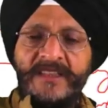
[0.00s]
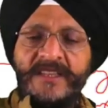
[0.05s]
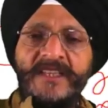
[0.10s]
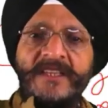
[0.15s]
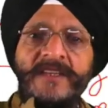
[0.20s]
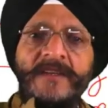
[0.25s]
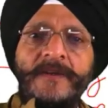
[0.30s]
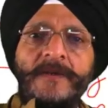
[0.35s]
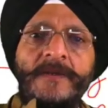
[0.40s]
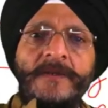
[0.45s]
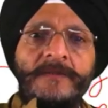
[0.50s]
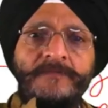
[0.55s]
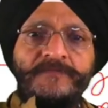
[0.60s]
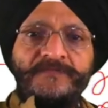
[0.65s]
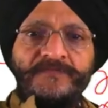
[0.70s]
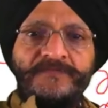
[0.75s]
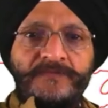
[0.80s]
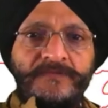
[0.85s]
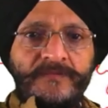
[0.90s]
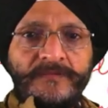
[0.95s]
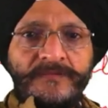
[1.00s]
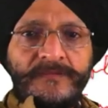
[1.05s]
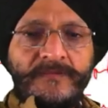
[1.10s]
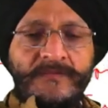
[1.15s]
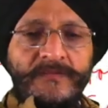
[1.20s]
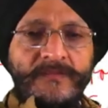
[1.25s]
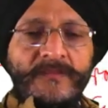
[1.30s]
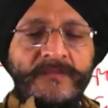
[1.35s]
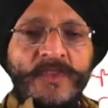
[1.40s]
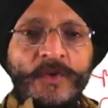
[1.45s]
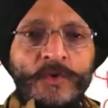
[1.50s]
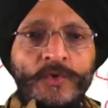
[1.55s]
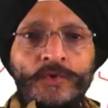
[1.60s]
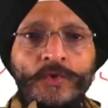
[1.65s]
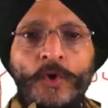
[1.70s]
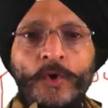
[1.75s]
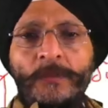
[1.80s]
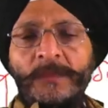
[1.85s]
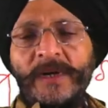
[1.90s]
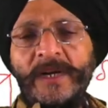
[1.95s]
the
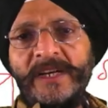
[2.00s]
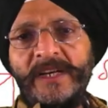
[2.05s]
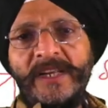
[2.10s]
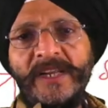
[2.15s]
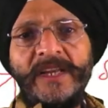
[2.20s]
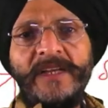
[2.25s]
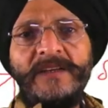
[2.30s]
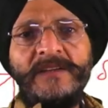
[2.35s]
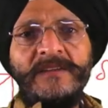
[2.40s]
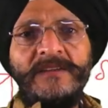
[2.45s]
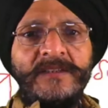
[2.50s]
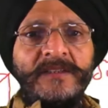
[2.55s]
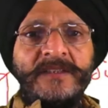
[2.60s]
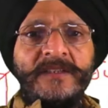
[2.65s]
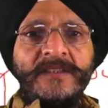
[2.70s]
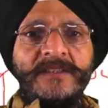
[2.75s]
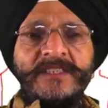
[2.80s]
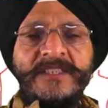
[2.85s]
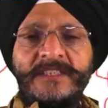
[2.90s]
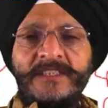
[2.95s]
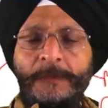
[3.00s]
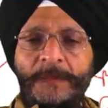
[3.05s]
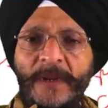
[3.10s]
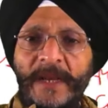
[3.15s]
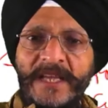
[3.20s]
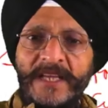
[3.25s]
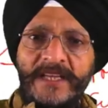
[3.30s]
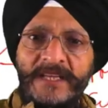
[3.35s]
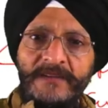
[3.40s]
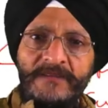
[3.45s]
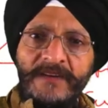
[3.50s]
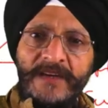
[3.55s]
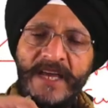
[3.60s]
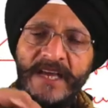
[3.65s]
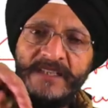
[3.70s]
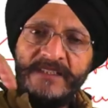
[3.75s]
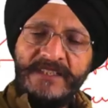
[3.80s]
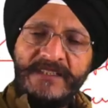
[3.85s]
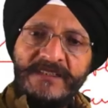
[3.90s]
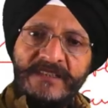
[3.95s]
normally take the supply curve
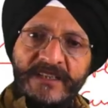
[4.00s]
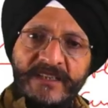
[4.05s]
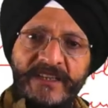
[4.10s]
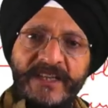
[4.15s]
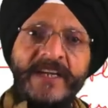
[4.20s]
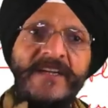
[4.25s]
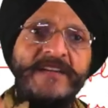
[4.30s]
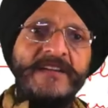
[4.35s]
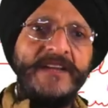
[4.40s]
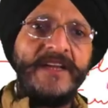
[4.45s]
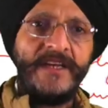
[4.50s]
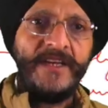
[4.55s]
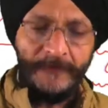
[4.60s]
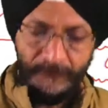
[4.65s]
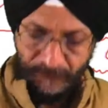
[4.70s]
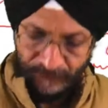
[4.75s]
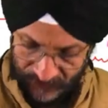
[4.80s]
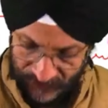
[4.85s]
as a straight line,